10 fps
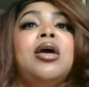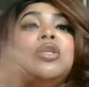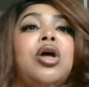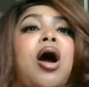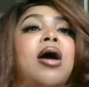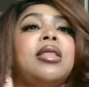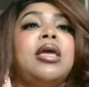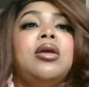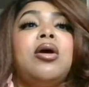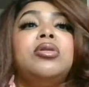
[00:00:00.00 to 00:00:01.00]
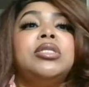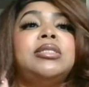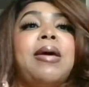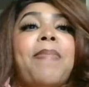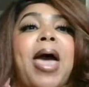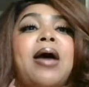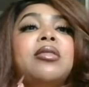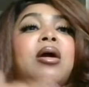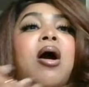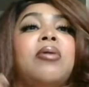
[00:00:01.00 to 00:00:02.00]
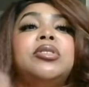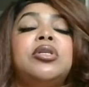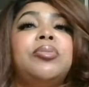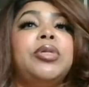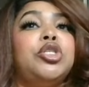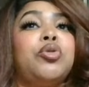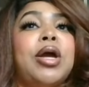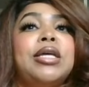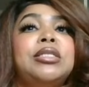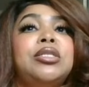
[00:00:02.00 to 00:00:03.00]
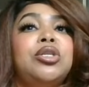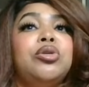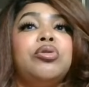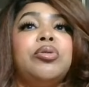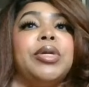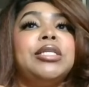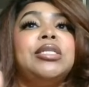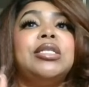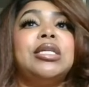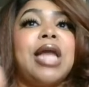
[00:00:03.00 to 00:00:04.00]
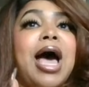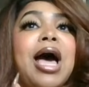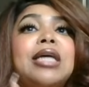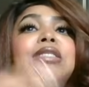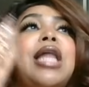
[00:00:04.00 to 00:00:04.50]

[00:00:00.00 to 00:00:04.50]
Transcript: Are they going to step out? They're always going to be dressed, you know what I mean, to the nines.